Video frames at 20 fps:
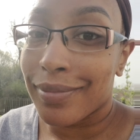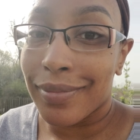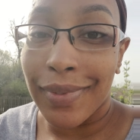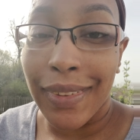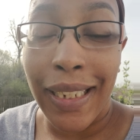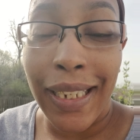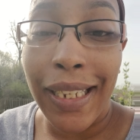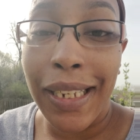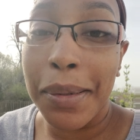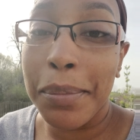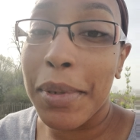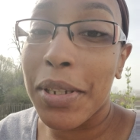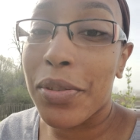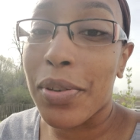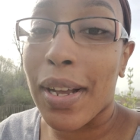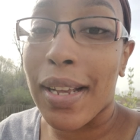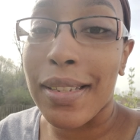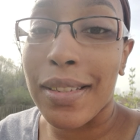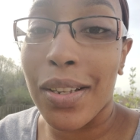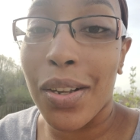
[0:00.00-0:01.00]
the enemy
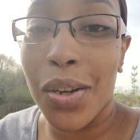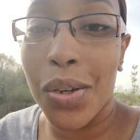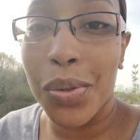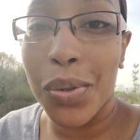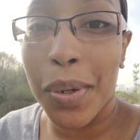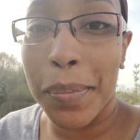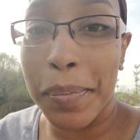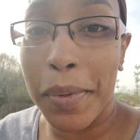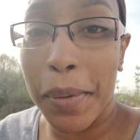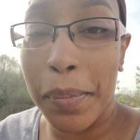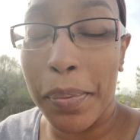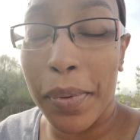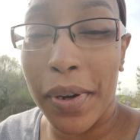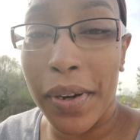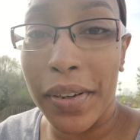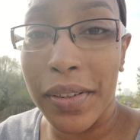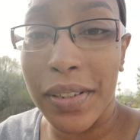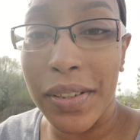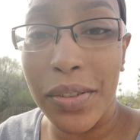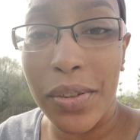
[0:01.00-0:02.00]
tries to hold up your
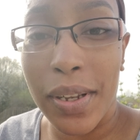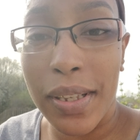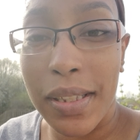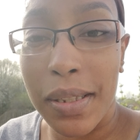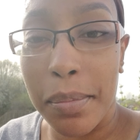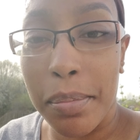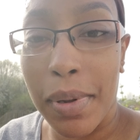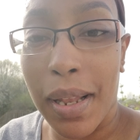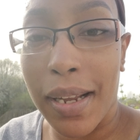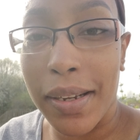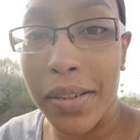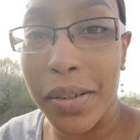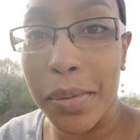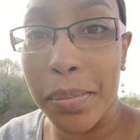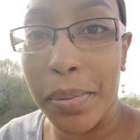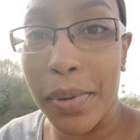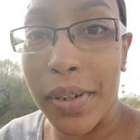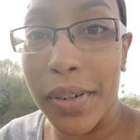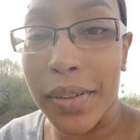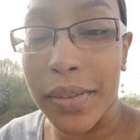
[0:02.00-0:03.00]
prayers. He tries to block your
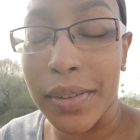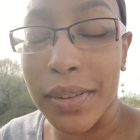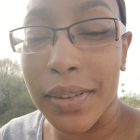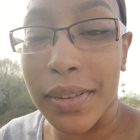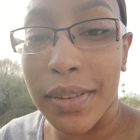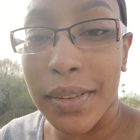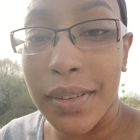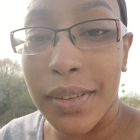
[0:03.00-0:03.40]
prayers.